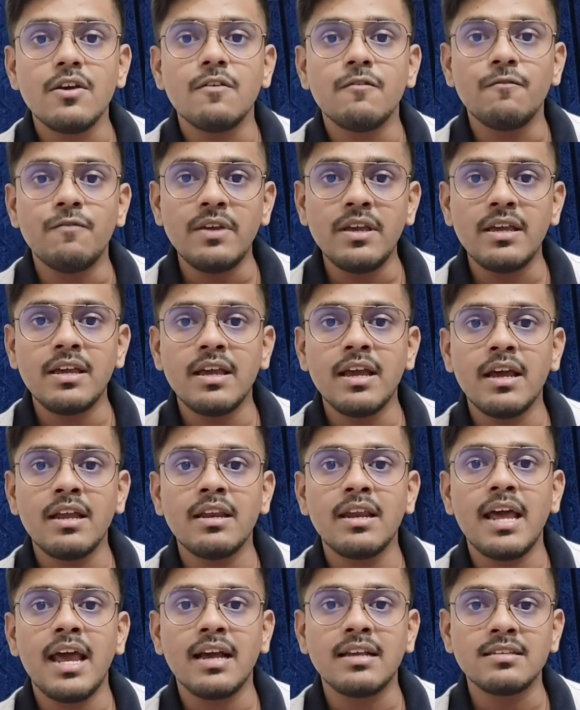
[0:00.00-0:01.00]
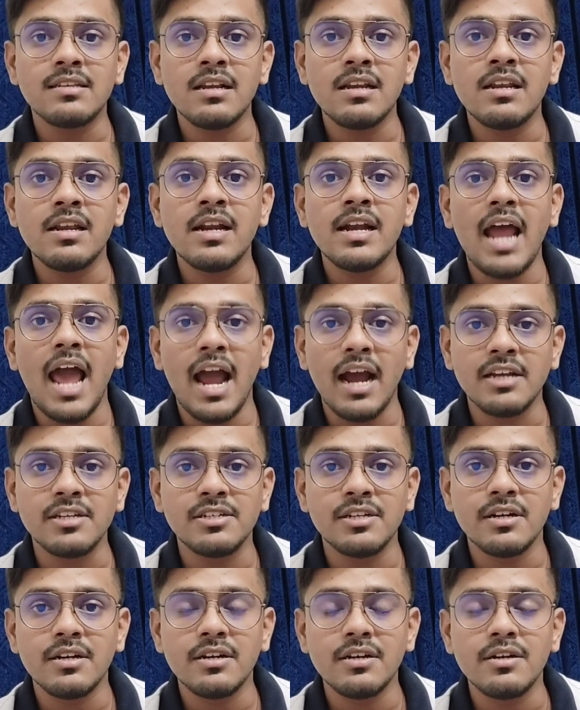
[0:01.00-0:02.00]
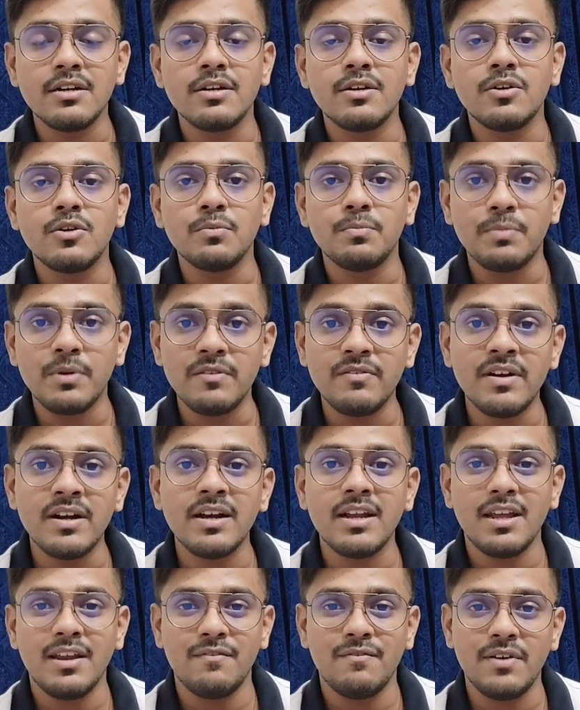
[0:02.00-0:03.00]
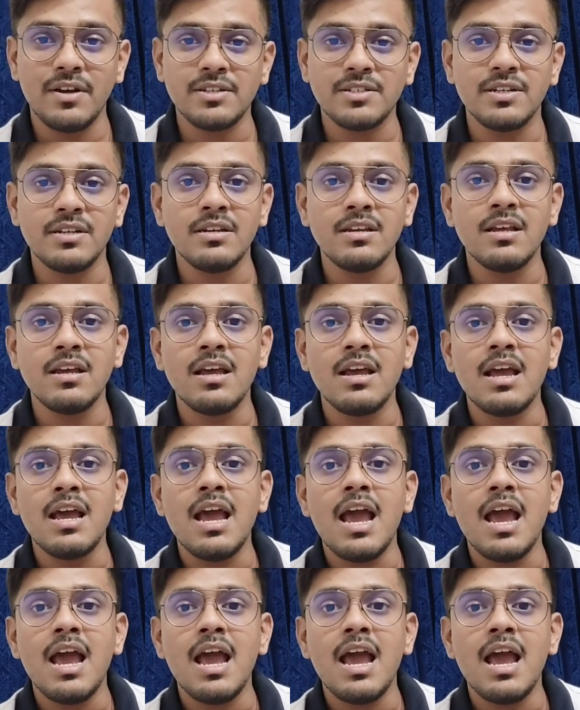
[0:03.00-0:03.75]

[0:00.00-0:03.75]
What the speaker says: We Can Accelerate Action to Prevent Infection